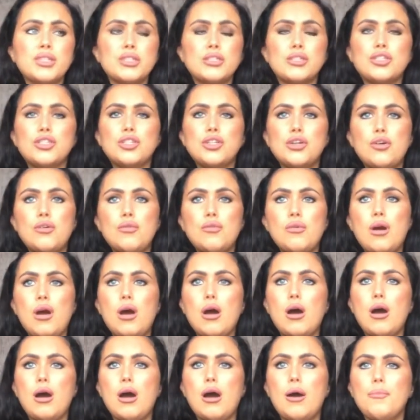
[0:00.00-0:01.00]
So
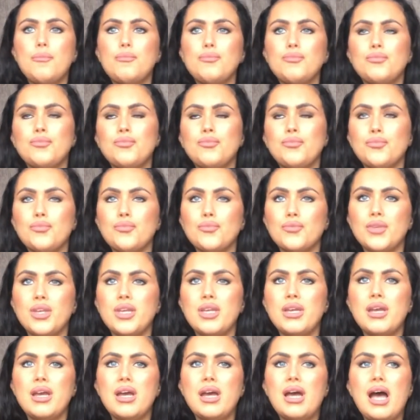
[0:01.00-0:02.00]

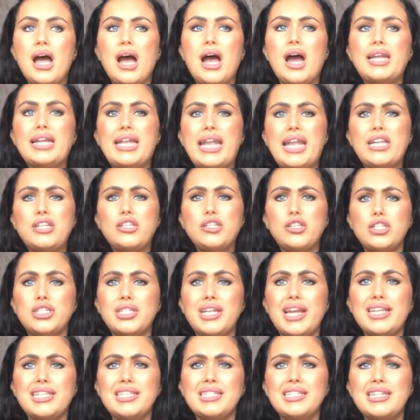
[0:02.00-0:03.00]
I did use
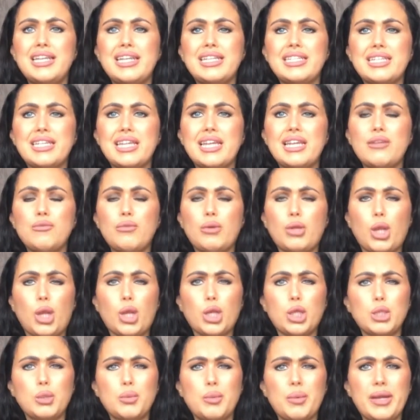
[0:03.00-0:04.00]
Nice and Easy with
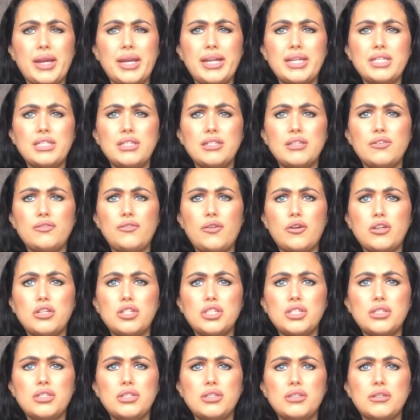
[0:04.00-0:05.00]
Touch Up Kit the
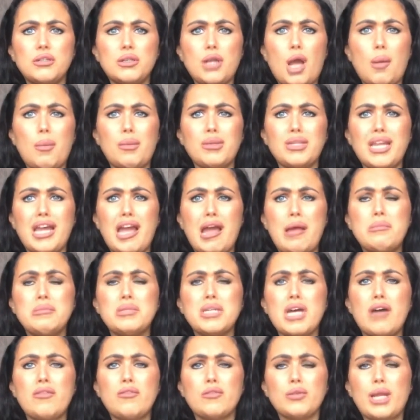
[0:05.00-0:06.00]
first couple times
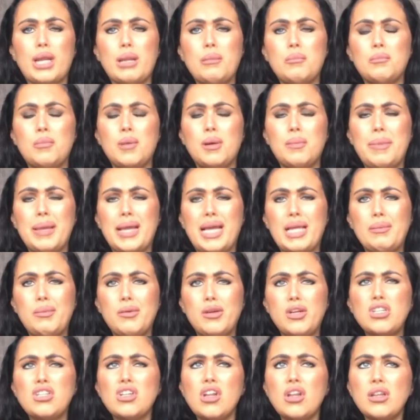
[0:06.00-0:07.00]
after getting my
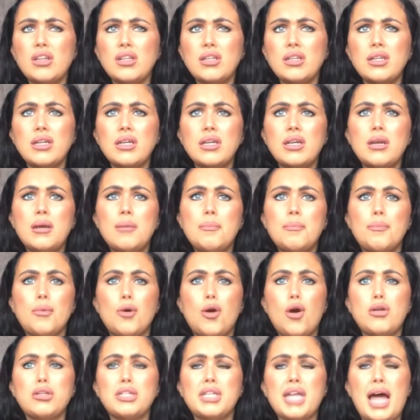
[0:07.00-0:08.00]
Peekaboos on,
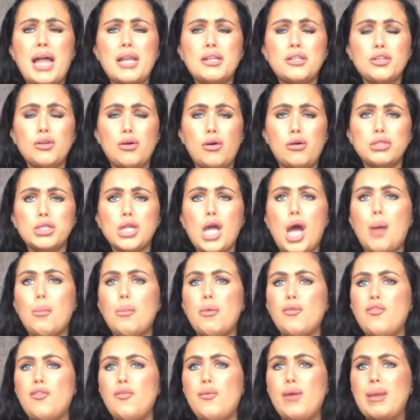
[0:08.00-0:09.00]
because that does come
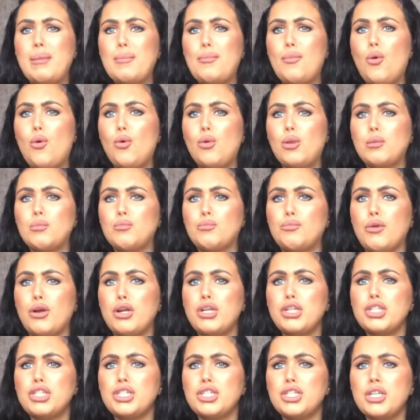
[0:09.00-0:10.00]
with a wee bowl and
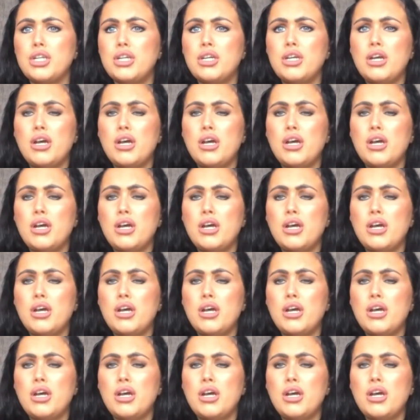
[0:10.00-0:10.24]
brush.